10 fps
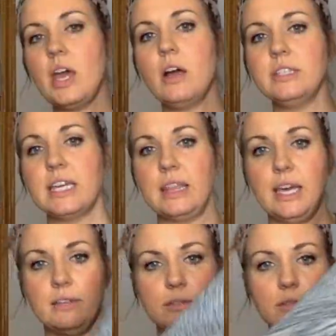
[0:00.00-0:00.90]
yeah, I'll take
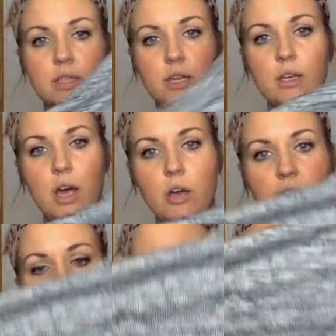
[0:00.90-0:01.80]
that.
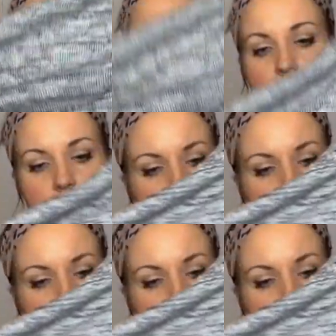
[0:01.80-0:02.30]
Okay, yeah, it's mine."